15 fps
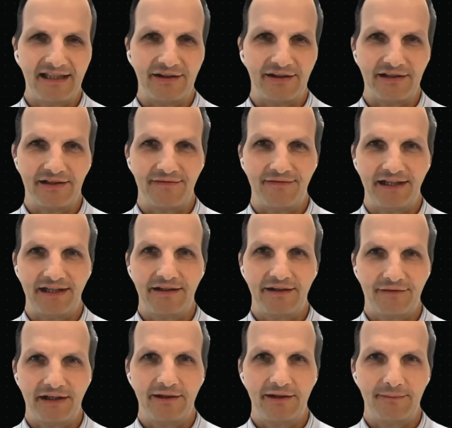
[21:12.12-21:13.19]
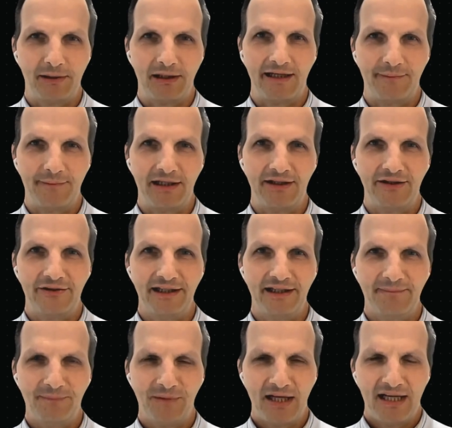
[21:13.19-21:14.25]
the data is very, very
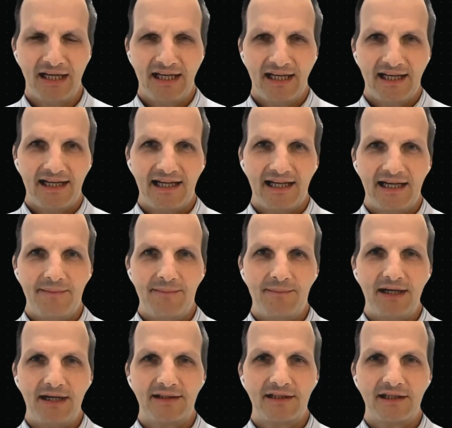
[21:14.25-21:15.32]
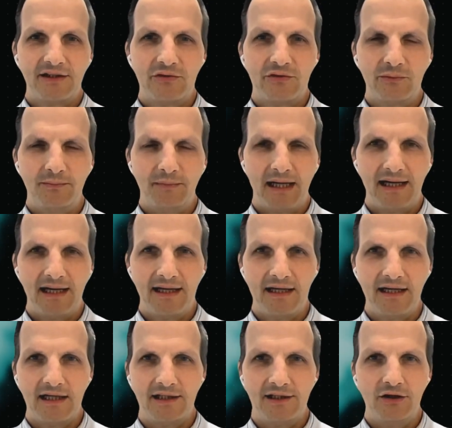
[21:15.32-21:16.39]
preliminary. But to
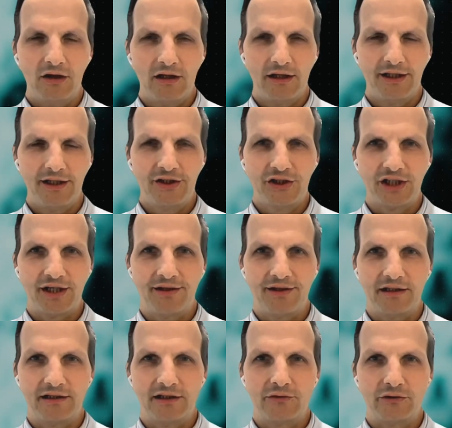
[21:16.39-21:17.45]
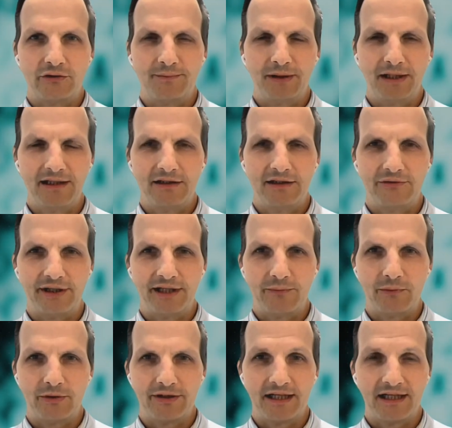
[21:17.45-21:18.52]
my knowledge, I think the durability
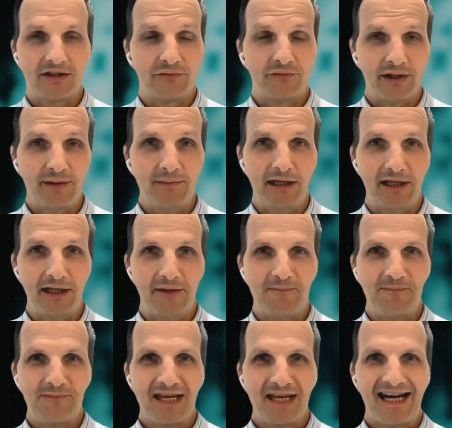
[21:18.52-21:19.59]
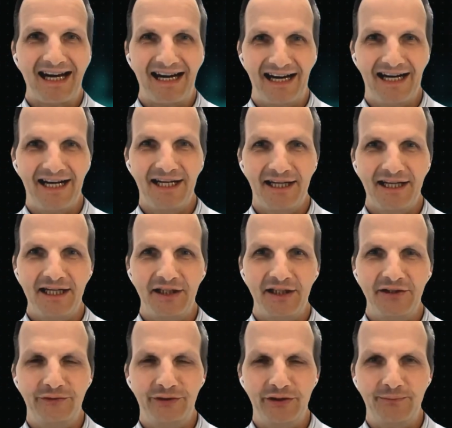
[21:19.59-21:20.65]
rate was extremely high
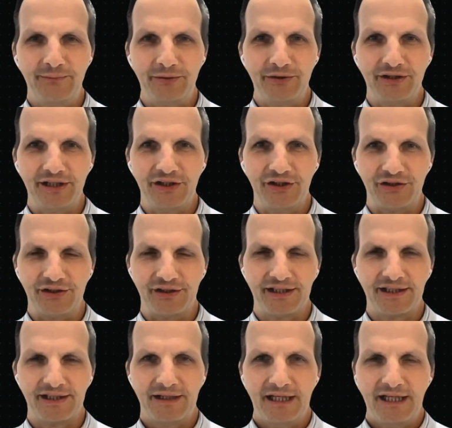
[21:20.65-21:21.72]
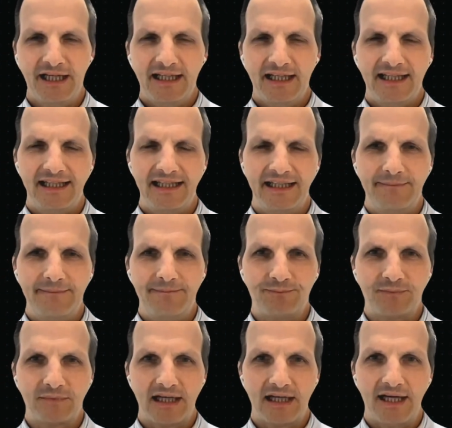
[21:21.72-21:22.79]
in redo procedures.
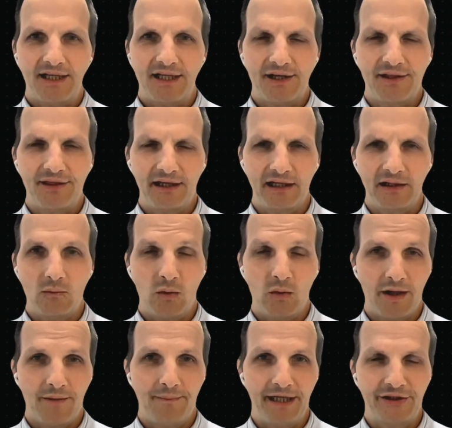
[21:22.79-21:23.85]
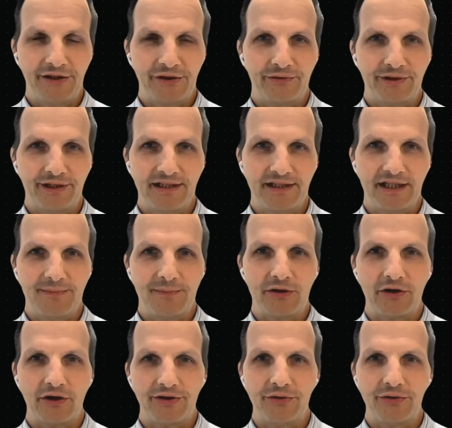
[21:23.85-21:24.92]
And I think one major reason is
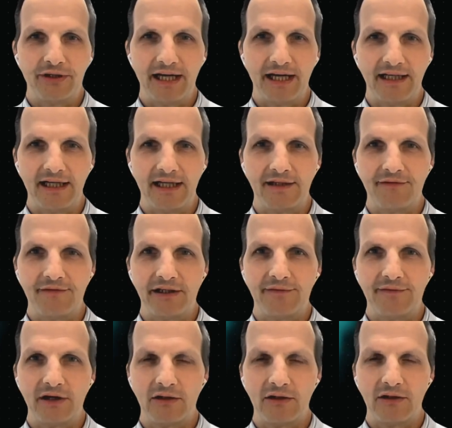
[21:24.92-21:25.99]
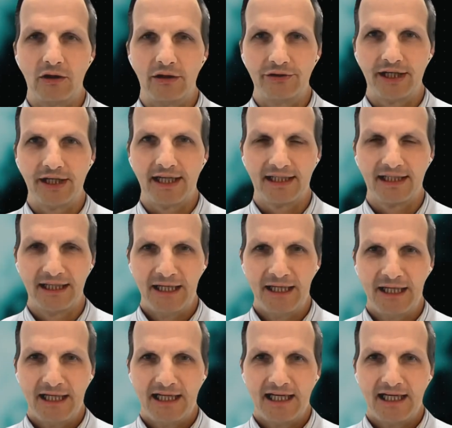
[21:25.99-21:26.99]
because you can get a very well contact